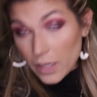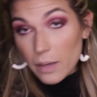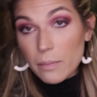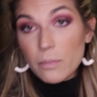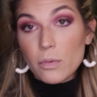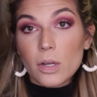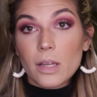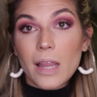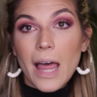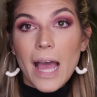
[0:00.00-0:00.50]
get
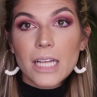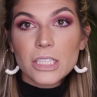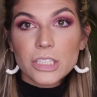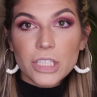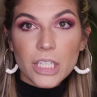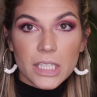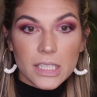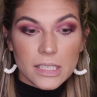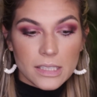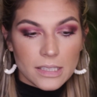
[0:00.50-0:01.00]
more
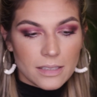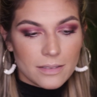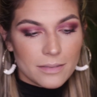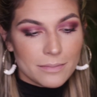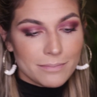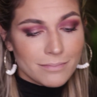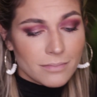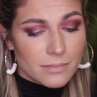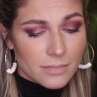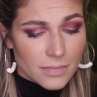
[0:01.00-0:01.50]
lashes.
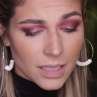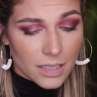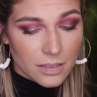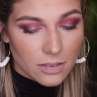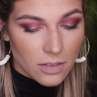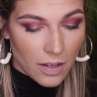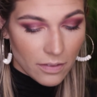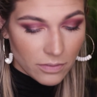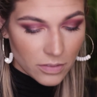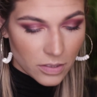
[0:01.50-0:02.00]
I guess
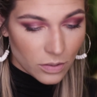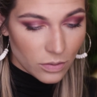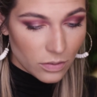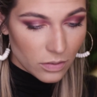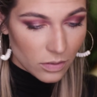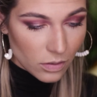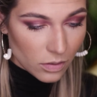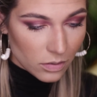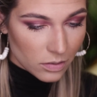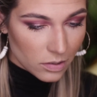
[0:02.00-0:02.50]
I'll have to go to
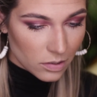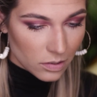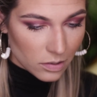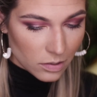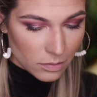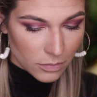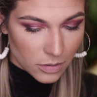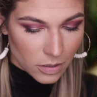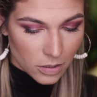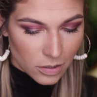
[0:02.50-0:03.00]
Ulta
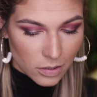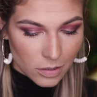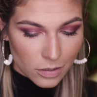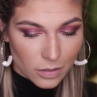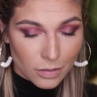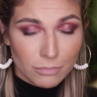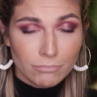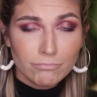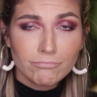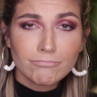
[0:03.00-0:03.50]

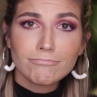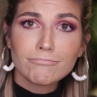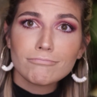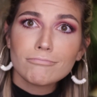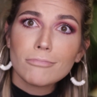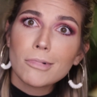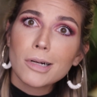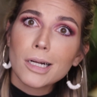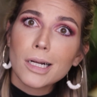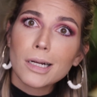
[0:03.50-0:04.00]
tomorrow.
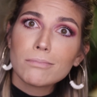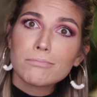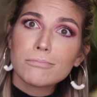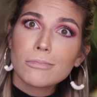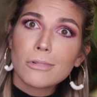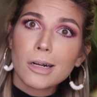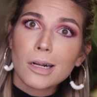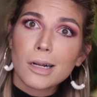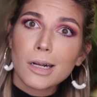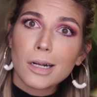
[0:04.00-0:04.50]

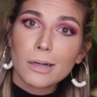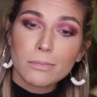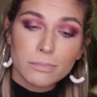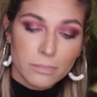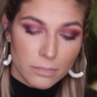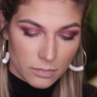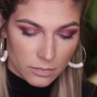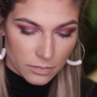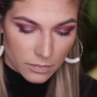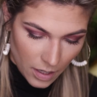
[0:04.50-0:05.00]

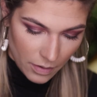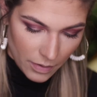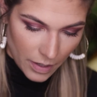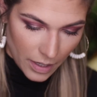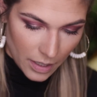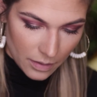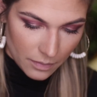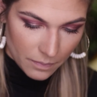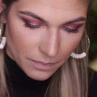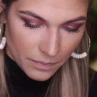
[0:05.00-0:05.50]
All
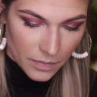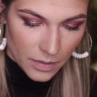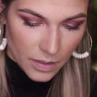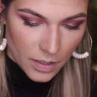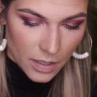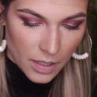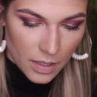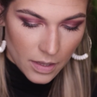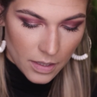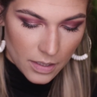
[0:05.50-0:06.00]
right,
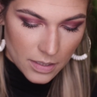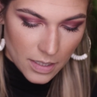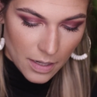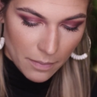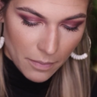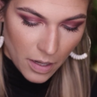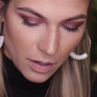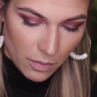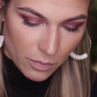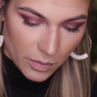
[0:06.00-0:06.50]
the
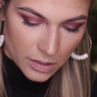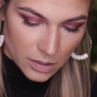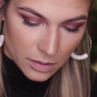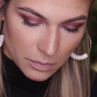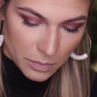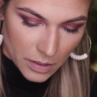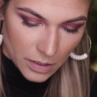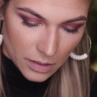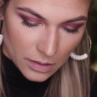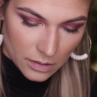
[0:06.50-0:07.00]
Demi
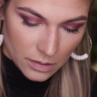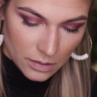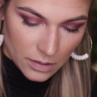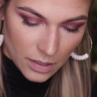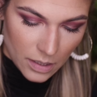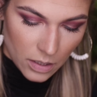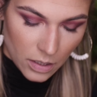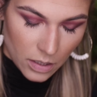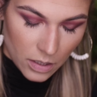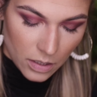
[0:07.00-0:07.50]
Wispies.
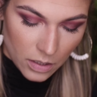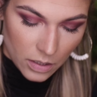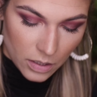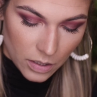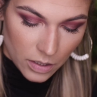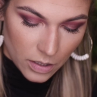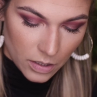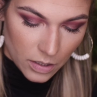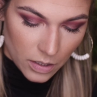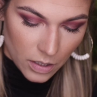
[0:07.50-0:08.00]
They look
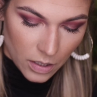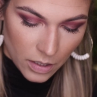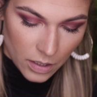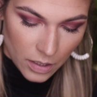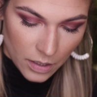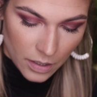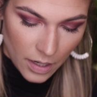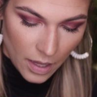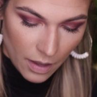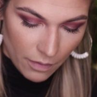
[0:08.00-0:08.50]
good
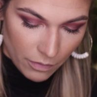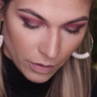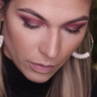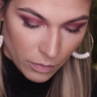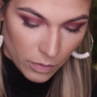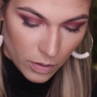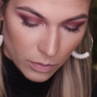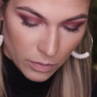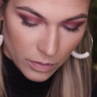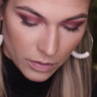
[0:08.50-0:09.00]
on
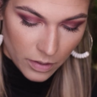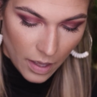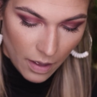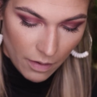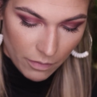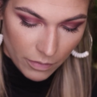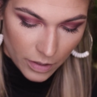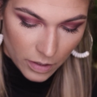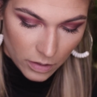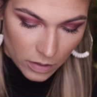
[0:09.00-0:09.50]
everyone with
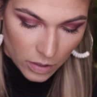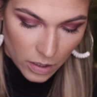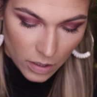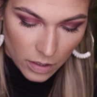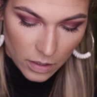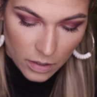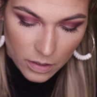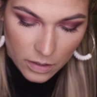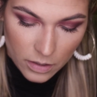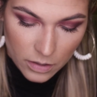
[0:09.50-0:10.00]
every
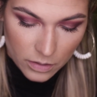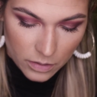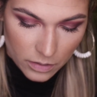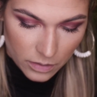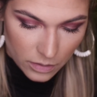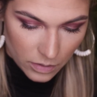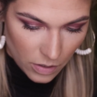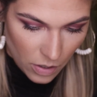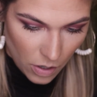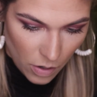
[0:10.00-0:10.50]
look,
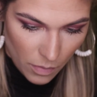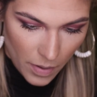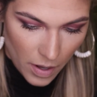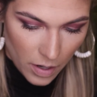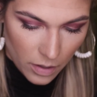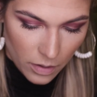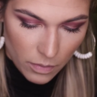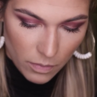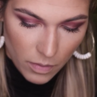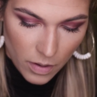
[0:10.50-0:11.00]
no
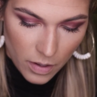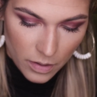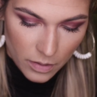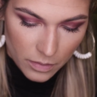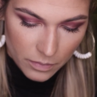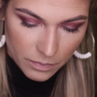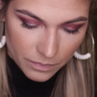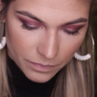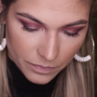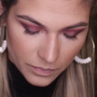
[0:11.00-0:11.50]
matter what.
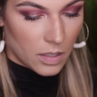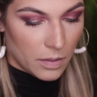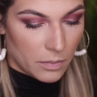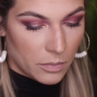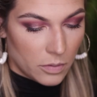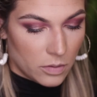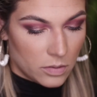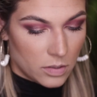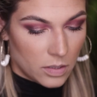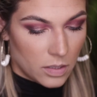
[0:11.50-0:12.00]
I'm
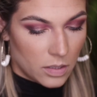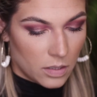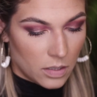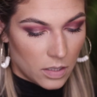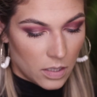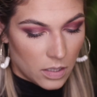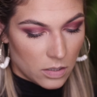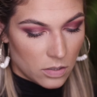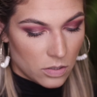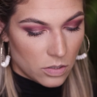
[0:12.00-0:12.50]
using
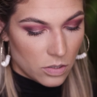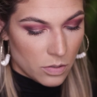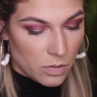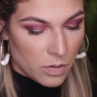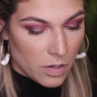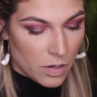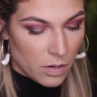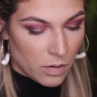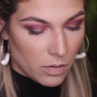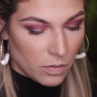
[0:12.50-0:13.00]
the
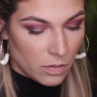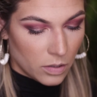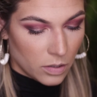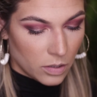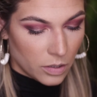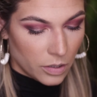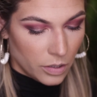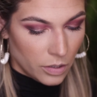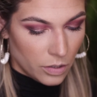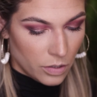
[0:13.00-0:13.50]
Duo
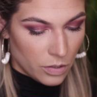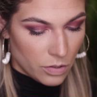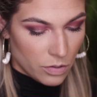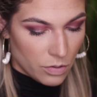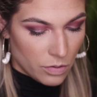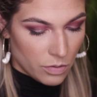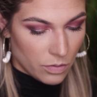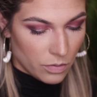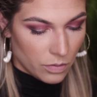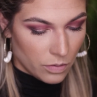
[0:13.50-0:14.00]

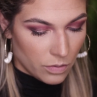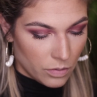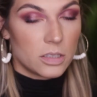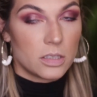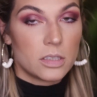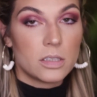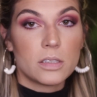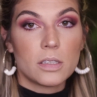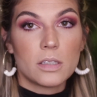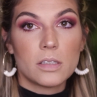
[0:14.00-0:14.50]
Glue,
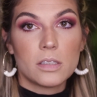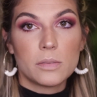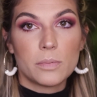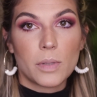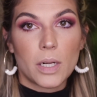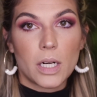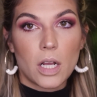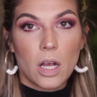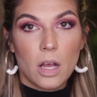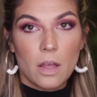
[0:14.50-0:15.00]
just
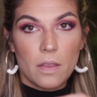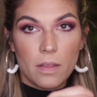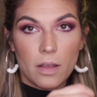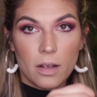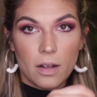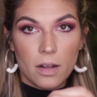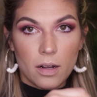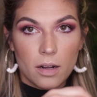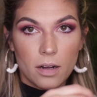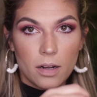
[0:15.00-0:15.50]
spread it on
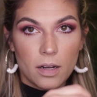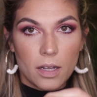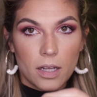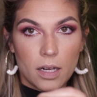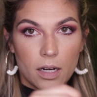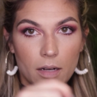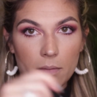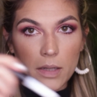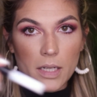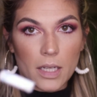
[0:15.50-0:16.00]
there,
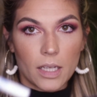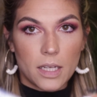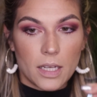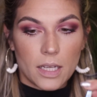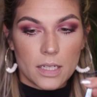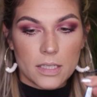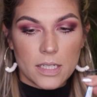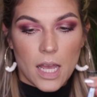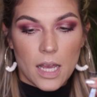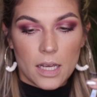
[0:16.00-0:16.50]
and I'm letting it
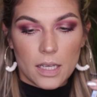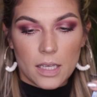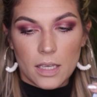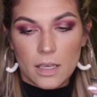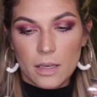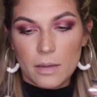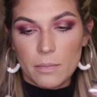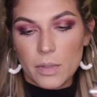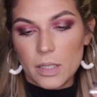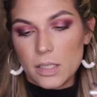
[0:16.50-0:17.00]
get
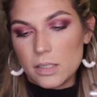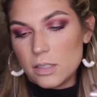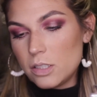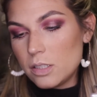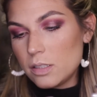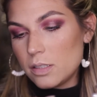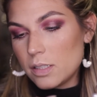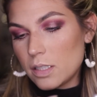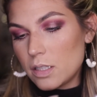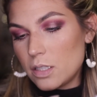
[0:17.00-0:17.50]
tacky. But it's
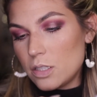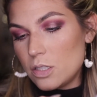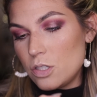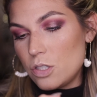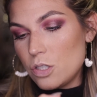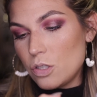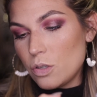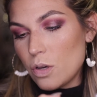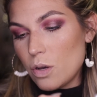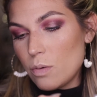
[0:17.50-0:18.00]
just like the
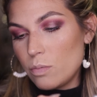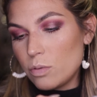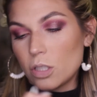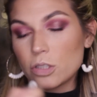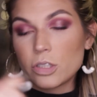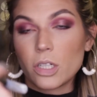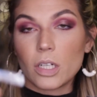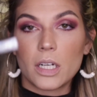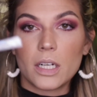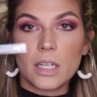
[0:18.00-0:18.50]
Duo
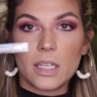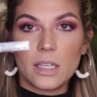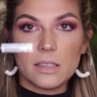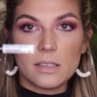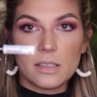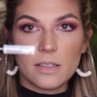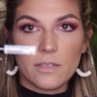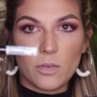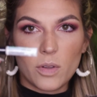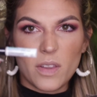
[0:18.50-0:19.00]
brush on
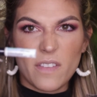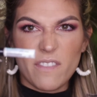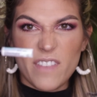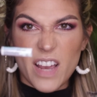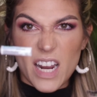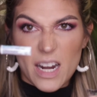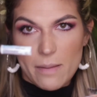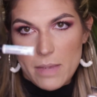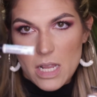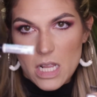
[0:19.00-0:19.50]
adhesive with
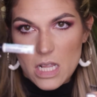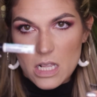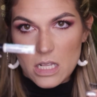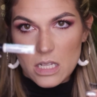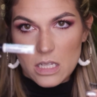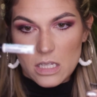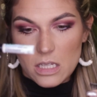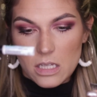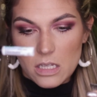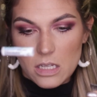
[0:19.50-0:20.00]

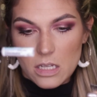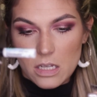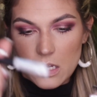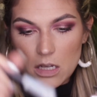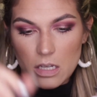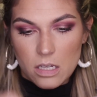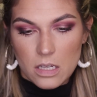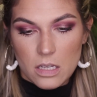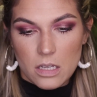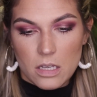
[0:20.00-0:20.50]
vitamins.
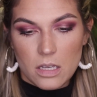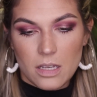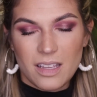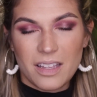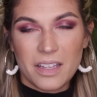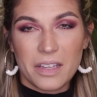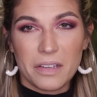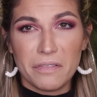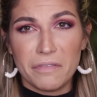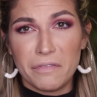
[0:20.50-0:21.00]

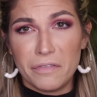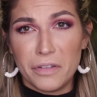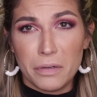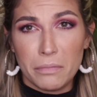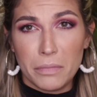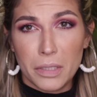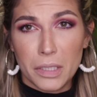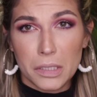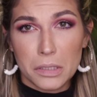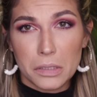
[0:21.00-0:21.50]

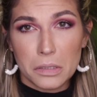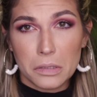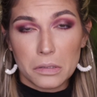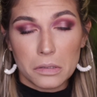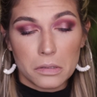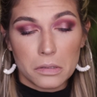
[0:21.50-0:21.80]
You